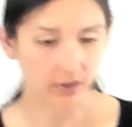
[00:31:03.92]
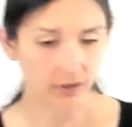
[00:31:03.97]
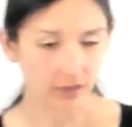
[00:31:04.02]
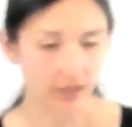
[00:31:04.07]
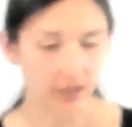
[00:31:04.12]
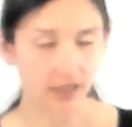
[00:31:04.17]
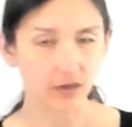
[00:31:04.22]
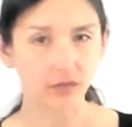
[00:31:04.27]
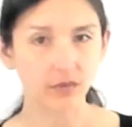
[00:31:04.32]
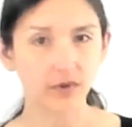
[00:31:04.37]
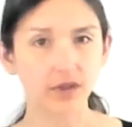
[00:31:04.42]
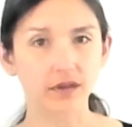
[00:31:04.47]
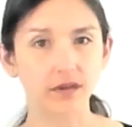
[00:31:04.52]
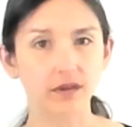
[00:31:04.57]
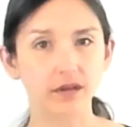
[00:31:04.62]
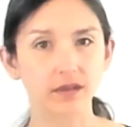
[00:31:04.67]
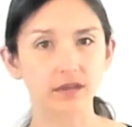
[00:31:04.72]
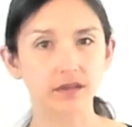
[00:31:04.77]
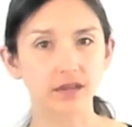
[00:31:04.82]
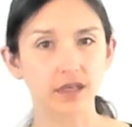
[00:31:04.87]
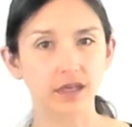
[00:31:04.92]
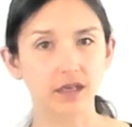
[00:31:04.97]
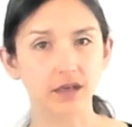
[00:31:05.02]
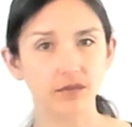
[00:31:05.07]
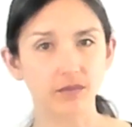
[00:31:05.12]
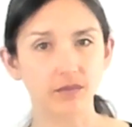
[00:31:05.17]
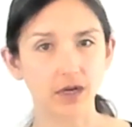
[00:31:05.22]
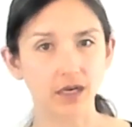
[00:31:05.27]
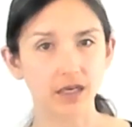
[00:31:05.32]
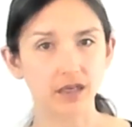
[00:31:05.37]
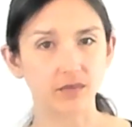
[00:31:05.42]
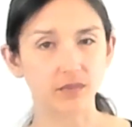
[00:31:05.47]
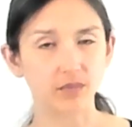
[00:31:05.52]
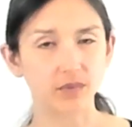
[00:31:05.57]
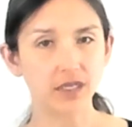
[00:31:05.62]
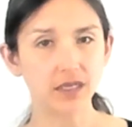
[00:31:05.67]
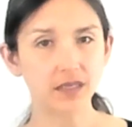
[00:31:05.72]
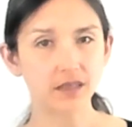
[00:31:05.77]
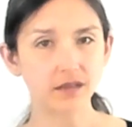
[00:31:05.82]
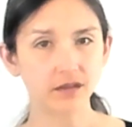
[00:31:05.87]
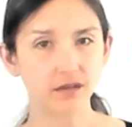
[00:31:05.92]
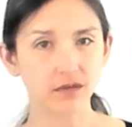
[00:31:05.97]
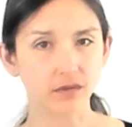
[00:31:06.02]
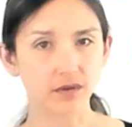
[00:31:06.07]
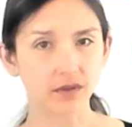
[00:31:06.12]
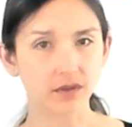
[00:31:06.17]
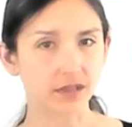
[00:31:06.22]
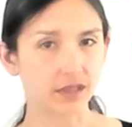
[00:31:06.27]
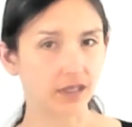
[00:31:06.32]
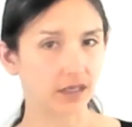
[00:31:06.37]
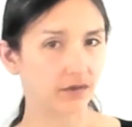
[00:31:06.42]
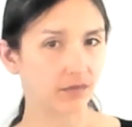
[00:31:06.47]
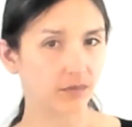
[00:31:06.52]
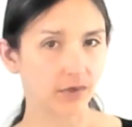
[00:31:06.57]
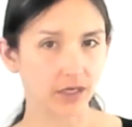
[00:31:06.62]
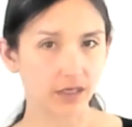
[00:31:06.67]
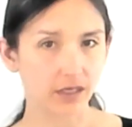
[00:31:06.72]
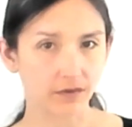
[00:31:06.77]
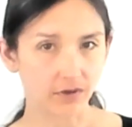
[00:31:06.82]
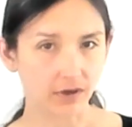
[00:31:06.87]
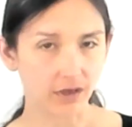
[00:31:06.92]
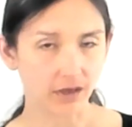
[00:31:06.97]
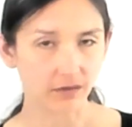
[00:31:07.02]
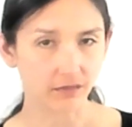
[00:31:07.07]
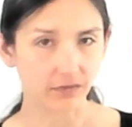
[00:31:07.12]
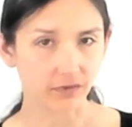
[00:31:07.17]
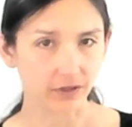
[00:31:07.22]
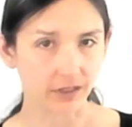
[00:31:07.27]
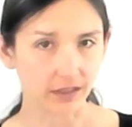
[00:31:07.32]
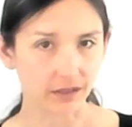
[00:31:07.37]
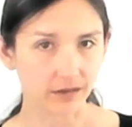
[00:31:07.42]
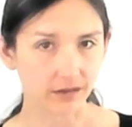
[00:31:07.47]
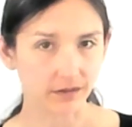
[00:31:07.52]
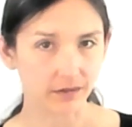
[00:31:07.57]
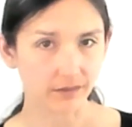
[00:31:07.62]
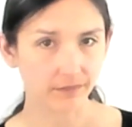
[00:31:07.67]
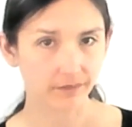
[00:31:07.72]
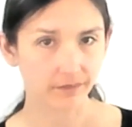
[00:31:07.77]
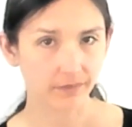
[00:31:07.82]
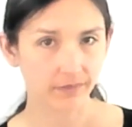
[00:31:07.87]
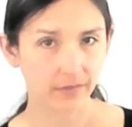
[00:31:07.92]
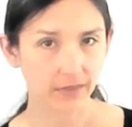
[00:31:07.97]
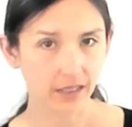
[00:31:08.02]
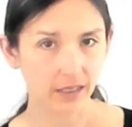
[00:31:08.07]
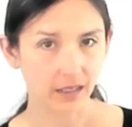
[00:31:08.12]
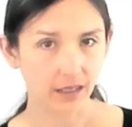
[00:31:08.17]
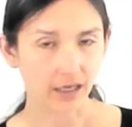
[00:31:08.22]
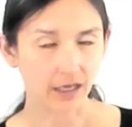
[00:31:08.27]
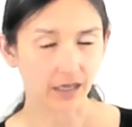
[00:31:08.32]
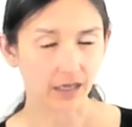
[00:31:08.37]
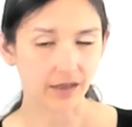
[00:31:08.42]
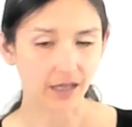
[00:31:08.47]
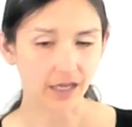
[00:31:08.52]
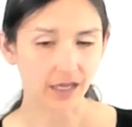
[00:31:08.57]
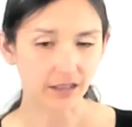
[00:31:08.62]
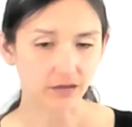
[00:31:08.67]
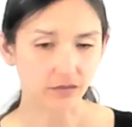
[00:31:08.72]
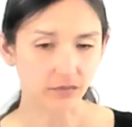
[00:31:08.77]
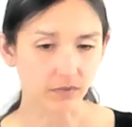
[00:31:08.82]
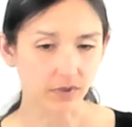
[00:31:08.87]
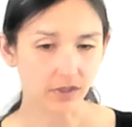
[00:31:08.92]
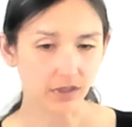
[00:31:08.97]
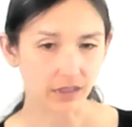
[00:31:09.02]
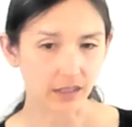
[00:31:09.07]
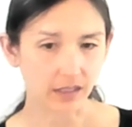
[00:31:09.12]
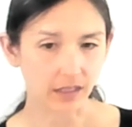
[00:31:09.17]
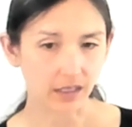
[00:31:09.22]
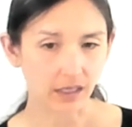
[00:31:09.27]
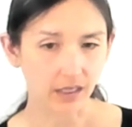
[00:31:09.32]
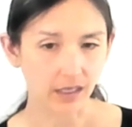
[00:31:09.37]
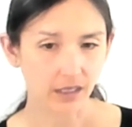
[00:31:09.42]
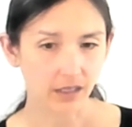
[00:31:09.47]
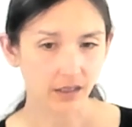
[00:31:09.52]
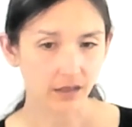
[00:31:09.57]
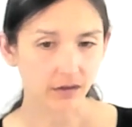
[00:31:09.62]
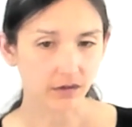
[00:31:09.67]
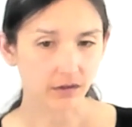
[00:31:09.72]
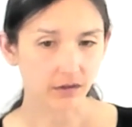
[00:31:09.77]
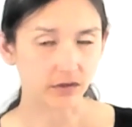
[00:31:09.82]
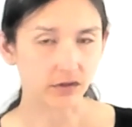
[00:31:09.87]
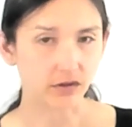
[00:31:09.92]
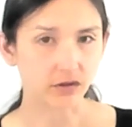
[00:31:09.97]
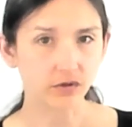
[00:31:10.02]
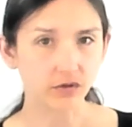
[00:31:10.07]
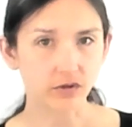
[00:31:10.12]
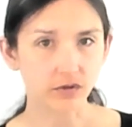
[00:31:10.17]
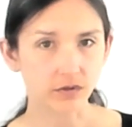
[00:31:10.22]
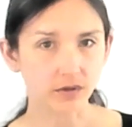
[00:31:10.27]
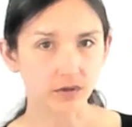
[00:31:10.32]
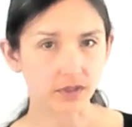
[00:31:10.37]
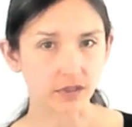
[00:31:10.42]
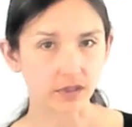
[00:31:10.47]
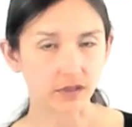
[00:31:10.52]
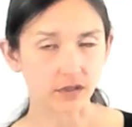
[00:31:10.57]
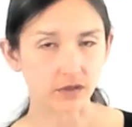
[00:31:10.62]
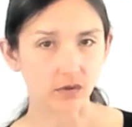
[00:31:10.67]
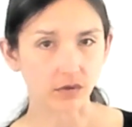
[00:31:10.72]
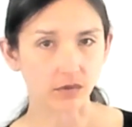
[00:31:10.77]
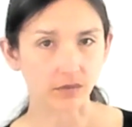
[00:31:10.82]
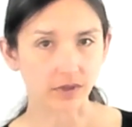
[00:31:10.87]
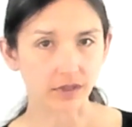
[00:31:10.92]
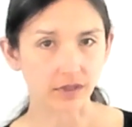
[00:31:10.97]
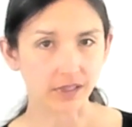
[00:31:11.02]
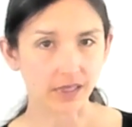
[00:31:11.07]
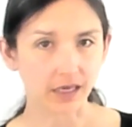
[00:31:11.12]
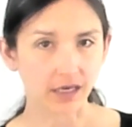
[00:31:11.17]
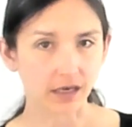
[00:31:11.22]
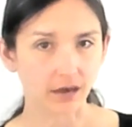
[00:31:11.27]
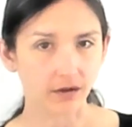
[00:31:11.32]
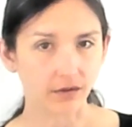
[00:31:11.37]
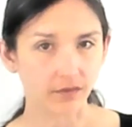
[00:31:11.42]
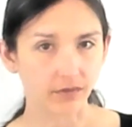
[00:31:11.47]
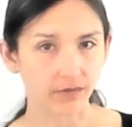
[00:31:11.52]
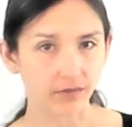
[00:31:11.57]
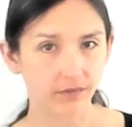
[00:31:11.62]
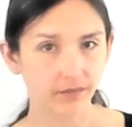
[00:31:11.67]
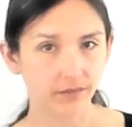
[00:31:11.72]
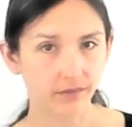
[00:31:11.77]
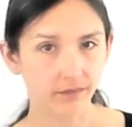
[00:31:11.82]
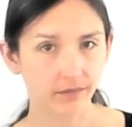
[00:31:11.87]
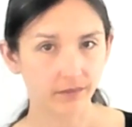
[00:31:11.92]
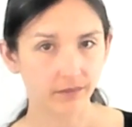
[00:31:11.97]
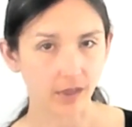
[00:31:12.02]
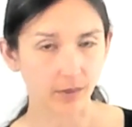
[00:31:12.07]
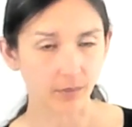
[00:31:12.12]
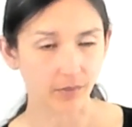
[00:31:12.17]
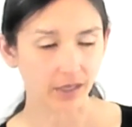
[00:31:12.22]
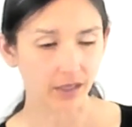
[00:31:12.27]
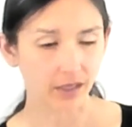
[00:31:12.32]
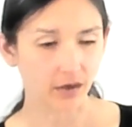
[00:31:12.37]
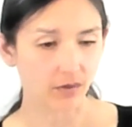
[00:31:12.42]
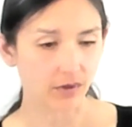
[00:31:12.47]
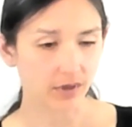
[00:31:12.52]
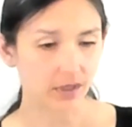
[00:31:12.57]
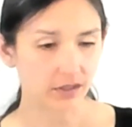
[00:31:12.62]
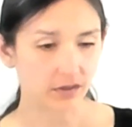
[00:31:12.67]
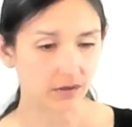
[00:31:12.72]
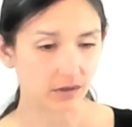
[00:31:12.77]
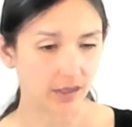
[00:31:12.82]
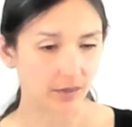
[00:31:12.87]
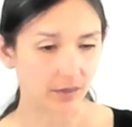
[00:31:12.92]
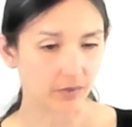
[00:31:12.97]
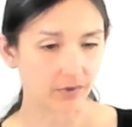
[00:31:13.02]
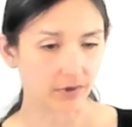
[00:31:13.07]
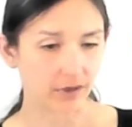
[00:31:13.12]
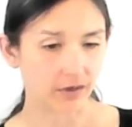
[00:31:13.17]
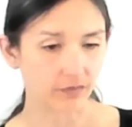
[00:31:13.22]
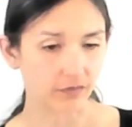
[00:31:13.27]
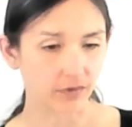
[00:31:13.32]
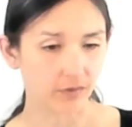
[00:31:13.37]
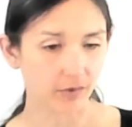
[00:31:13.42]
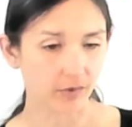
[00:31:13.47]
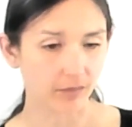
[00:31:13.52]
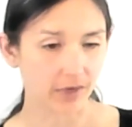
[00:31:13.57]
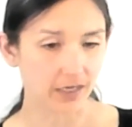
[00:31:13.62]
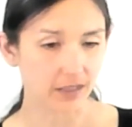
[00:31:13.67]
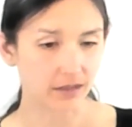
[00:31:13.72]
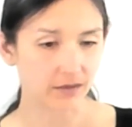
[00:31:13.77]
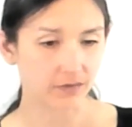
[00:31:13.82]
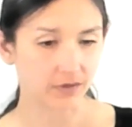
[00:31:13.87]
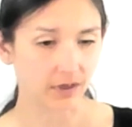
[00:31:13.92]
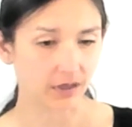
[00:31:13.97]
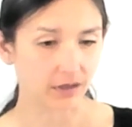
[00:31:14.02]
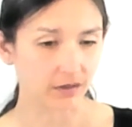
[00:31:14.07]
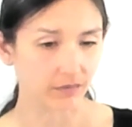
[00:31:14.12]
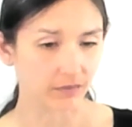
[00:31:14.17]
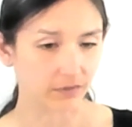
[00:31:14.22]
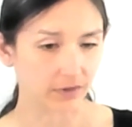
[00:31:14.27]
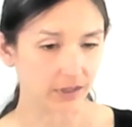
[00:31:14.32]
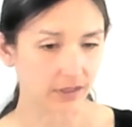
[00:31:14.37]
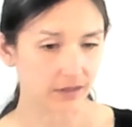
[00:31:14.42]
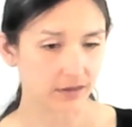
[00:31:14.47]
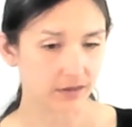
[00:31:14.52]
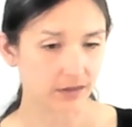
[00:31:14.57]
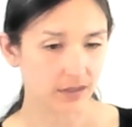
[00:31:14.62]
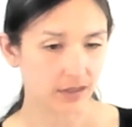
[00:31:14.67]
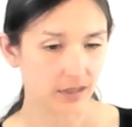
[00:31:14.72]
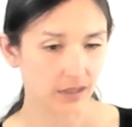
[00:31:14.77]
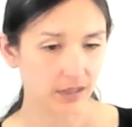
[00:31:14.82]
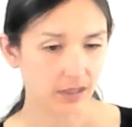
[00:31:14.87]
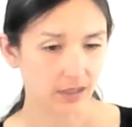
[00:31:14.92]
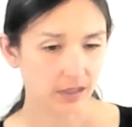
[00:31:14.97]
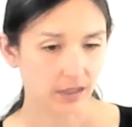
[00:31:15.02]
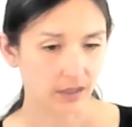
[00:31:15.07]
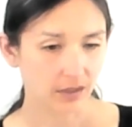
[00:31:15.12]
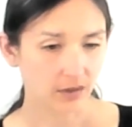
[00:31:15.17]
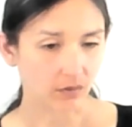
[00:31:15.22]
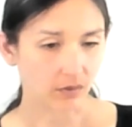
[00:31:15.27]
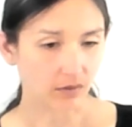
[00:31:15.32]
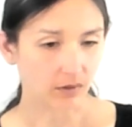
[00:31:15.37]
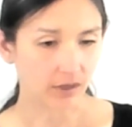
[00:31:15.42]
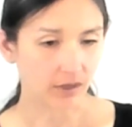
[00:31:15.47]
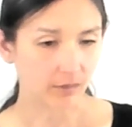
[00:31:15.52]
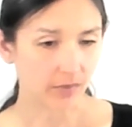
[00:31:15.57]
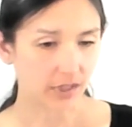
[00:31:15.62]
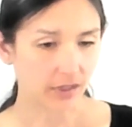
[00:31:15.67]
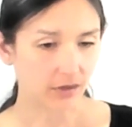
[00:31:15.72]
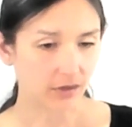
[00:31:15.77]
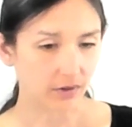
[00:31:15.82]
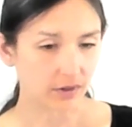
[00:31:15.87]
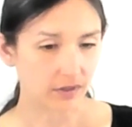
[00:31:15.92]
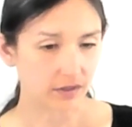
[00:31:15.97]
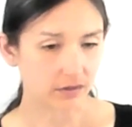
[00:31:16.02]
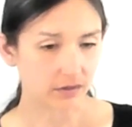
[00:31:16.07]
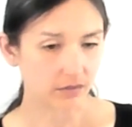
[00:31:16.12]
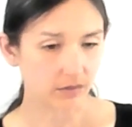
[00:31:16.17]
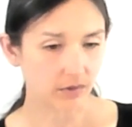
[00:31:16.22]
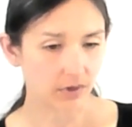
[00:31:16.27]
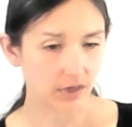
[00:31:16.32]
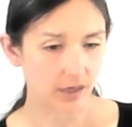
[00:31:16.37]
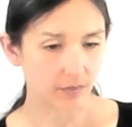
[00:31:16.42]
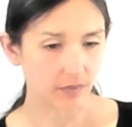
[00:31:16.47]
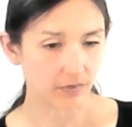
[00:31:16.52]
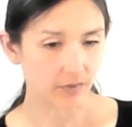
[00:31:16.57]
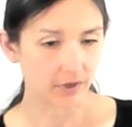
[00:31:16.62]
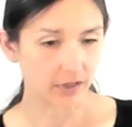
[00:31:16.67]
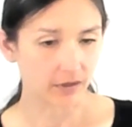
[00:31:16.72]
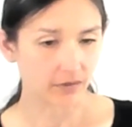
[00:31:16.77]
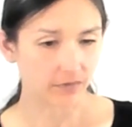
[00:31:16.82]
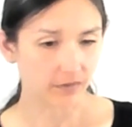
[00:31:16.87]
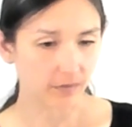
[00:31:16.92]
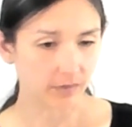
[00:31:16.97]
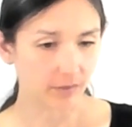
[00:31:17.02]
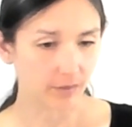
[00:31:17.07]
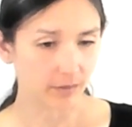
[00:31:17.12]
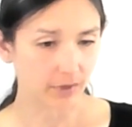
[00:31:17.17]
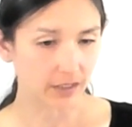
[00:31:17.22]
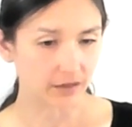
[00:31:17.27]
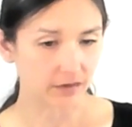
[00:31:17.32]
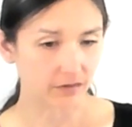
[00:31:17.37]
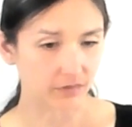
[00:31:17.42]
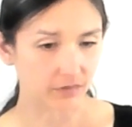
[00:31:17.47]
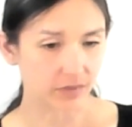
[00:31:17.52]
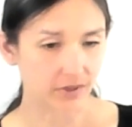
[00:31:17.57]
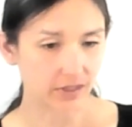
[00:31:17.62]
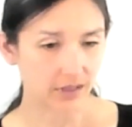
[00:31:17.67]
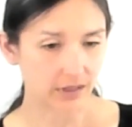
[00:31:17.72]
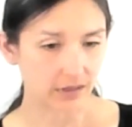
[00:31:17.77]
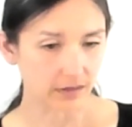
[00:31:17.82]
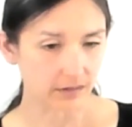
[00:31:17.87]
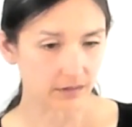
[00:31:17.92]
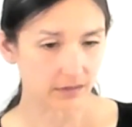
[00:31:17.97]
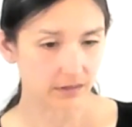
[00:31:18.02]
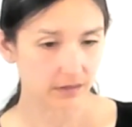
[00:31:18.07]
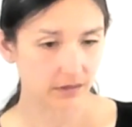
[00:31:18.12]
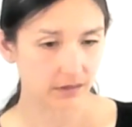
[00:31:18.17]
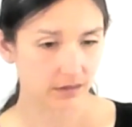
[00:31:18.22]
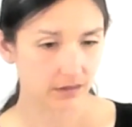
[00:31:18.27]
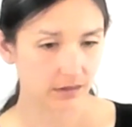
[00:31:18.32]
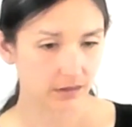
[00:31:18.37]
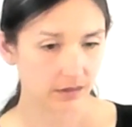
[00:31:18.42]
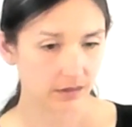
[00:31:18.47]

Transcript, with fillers: align with a state of mind of peace or a state of mind of conflict. And that's really the two choices you always have. Am I going to operate from a mind of conflict or am I going to operate from a mind of peace?